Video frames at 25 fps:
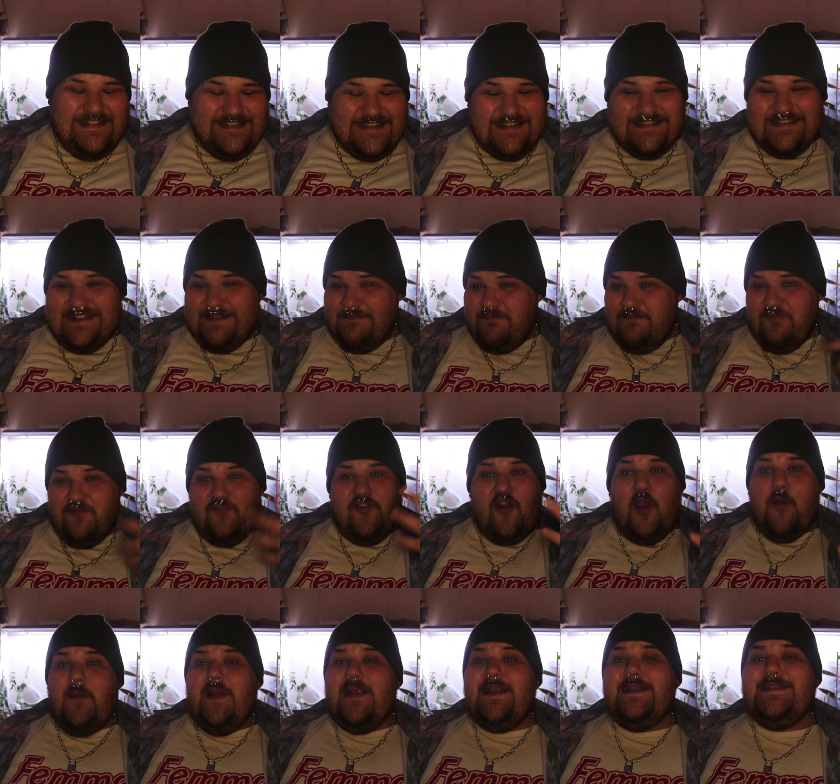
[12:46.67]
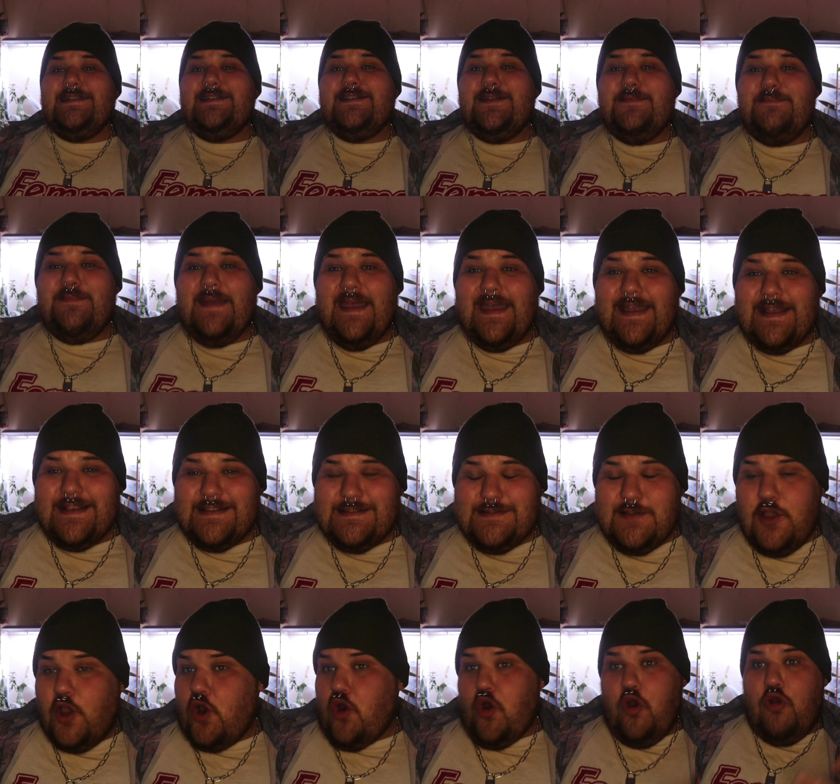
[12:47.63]
just to throw into the
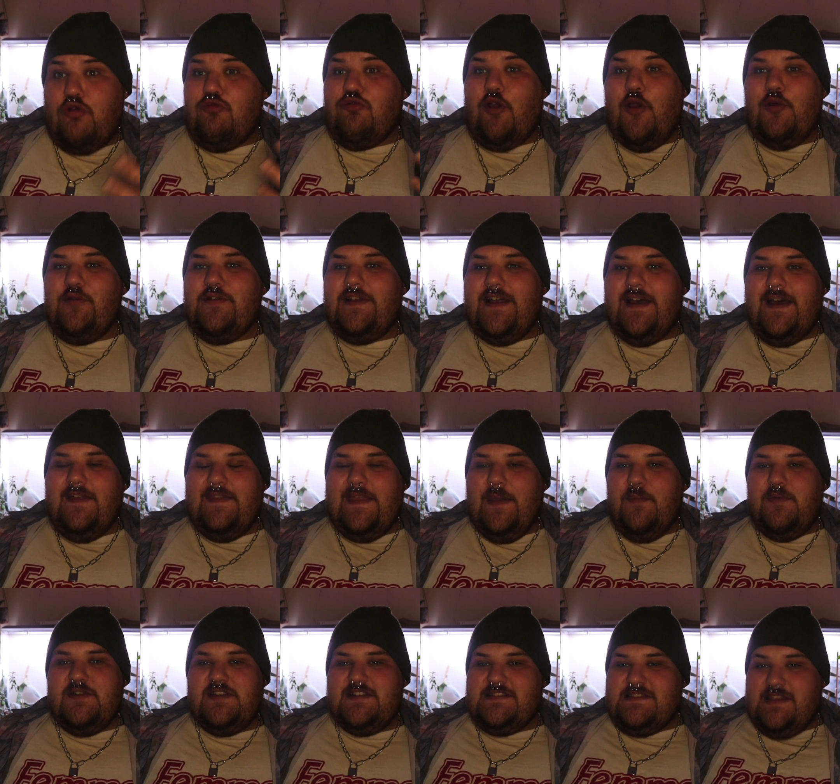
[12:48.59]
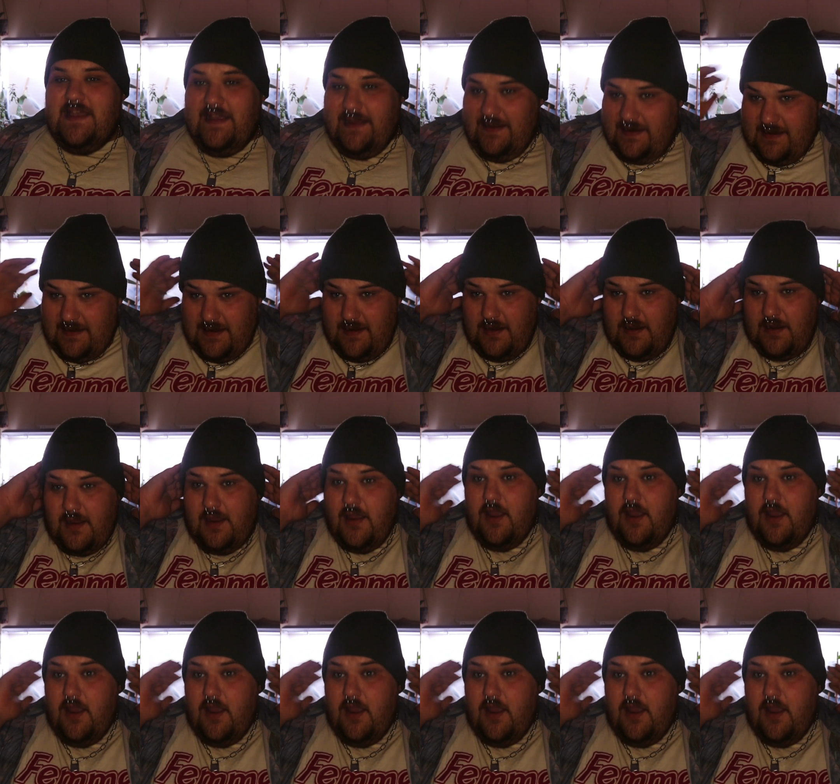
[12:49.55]
mix Corona, they were just like,